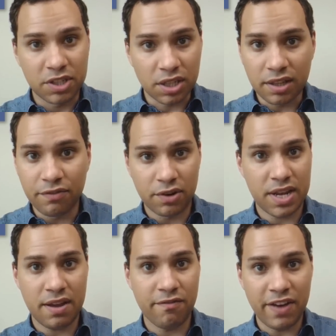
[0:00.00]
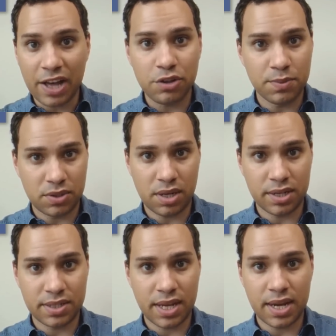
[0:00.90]
delivering valuable
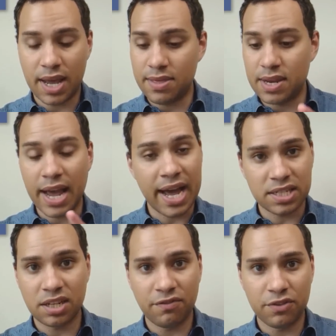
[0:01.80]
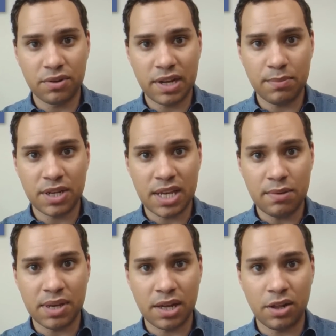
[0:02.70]
content and then asking for their name and
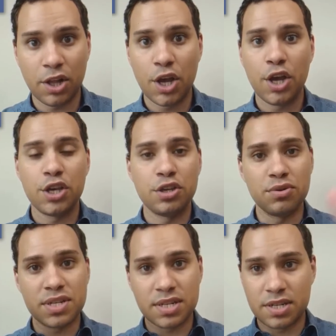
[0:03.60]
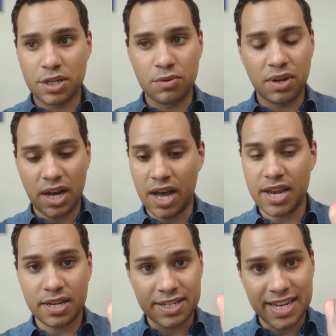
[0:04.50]
email, you you
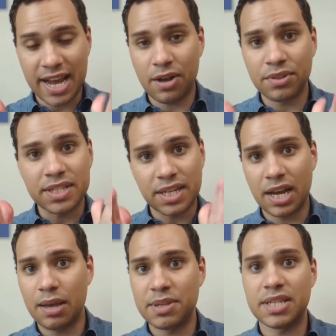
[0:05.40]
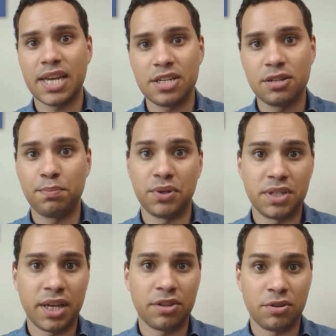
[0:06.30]
cut down the time it takes to put
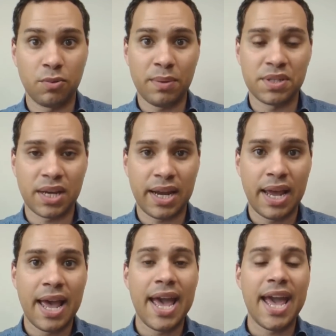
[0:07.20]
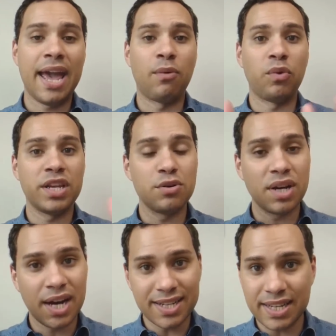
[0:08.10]
together your website. And when you
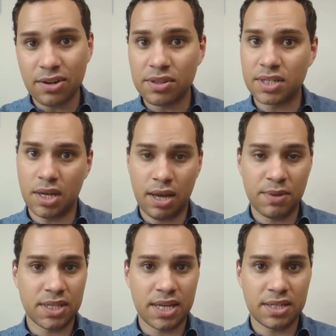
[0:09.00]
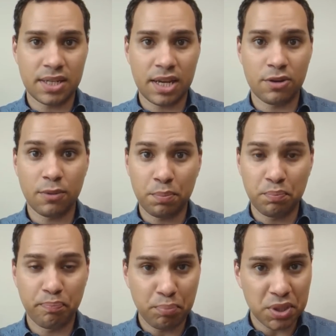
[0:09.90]
cut down on the time it takes together to
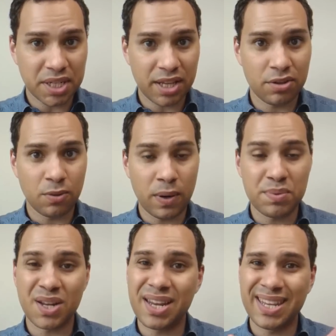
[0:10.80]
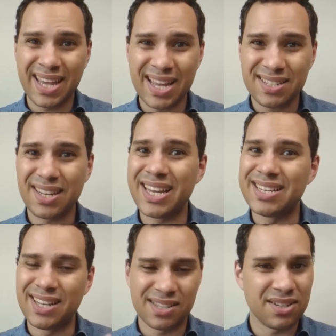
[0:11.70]
put together your website, yes,
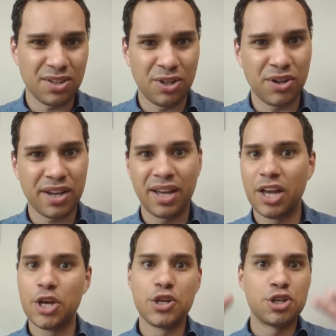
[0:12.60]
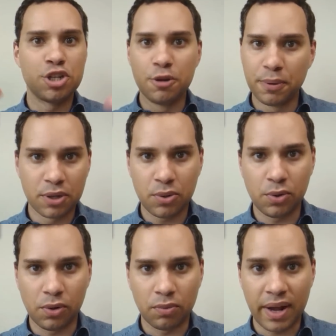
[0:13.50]
it doesn't look super
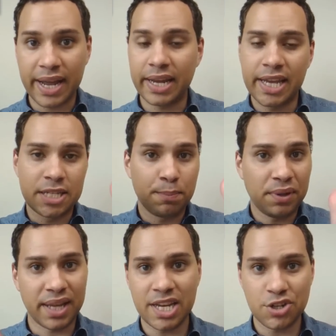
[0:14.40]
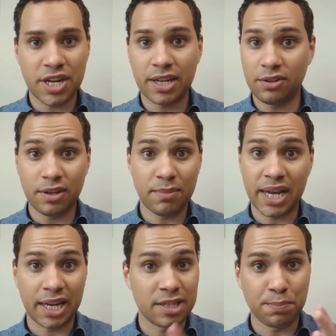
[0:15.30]
cool, right? It's plain Jane. Look at
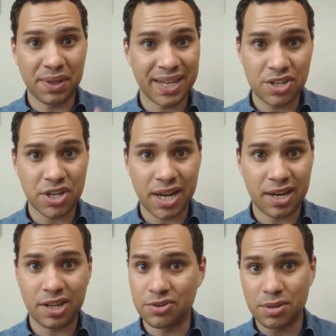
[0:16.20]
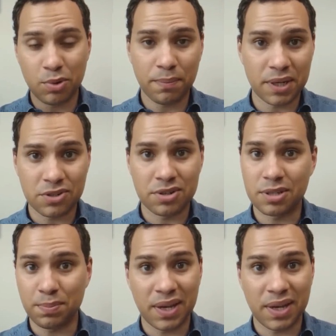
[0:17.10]
mine. It's plain Jane. Here's some more pictures. It's